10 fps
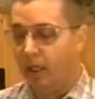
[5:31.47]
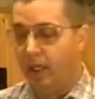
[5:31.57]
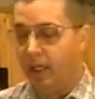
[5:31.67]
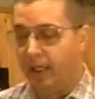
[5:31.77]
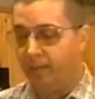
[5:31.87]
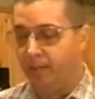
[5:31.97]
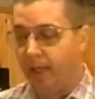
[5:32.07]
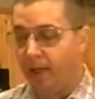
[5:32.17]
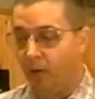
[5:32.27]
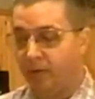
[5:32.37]

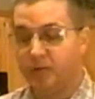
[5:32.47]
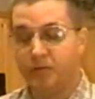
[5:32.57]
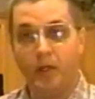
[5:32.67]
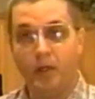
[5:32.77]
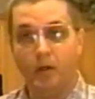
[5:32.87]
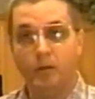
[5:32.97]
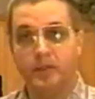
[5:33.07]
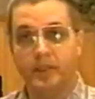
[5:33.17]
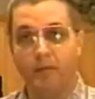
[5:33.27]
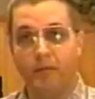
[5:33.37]
I hope this video
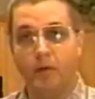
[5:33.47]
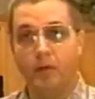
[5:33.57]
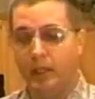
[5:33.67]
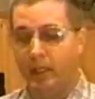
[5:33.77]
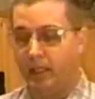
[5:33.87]
was helpful.